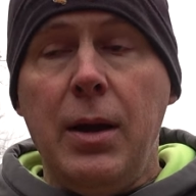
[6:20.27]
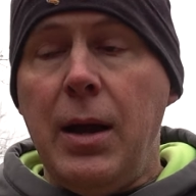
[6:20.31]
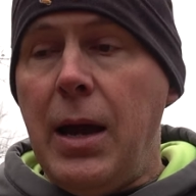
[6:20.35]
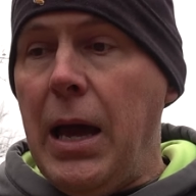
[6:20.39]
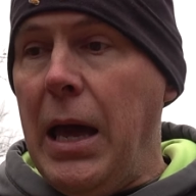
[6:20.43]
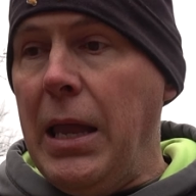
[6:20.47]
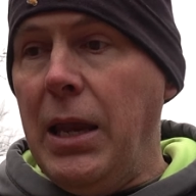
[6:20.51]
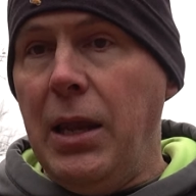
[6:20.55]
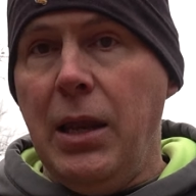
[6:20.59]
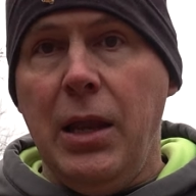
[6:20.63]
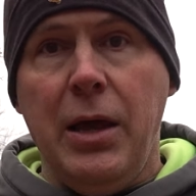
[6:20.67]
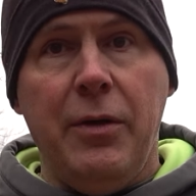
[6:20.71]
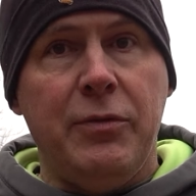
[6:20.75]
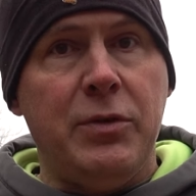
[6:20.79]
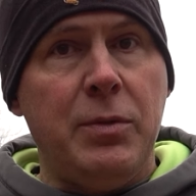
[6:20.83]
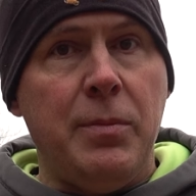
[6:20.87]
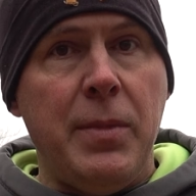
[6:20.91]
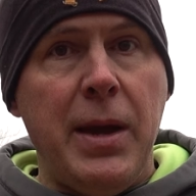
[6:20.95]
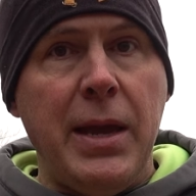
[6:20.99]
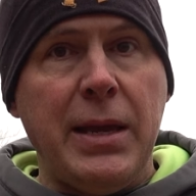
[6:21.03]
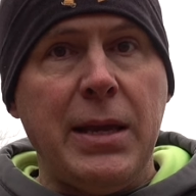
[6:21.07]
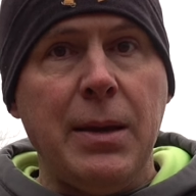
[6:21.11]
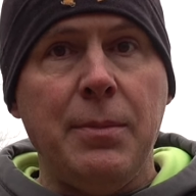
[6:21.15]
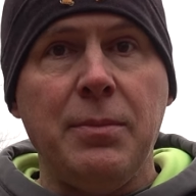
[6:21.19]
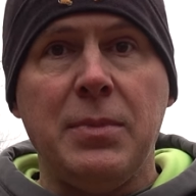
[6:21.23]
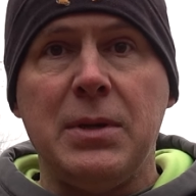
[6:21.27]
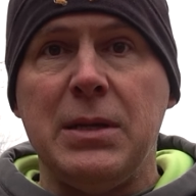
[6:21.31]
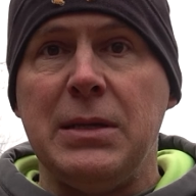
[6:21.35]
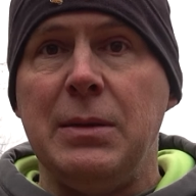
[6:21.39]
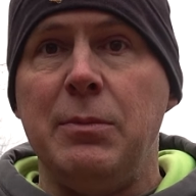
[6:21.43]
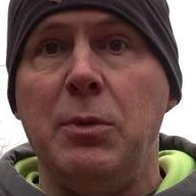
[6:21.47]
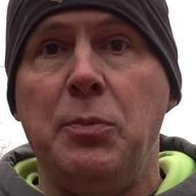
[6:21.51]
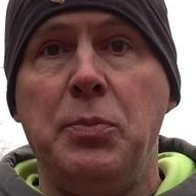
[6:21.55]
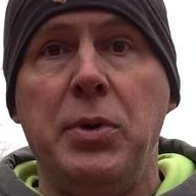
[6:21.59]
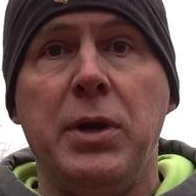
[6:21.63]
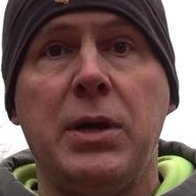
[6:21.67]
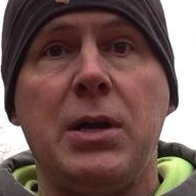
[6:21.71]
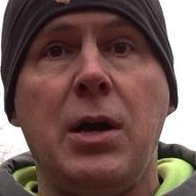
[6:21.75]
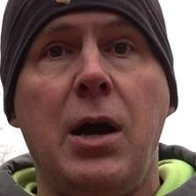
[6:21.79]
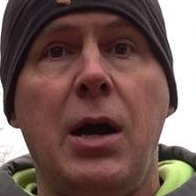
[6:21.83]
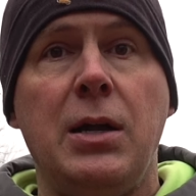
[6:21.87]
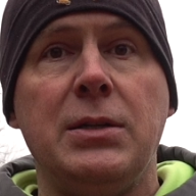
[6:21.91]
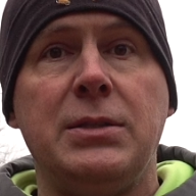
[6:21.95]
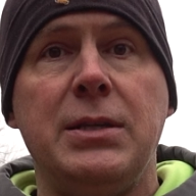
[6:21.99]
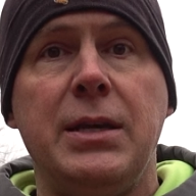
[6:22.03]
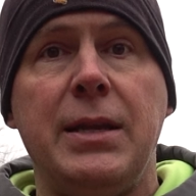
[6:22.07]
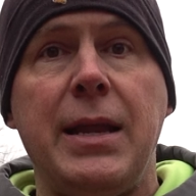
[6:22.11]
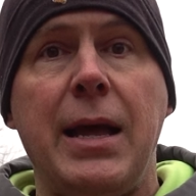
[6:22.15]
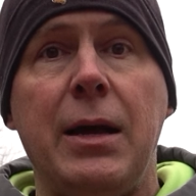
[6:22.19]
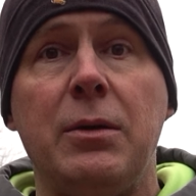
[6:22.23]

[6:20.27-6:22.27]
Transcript: I'd love to make them, because I'm going to put content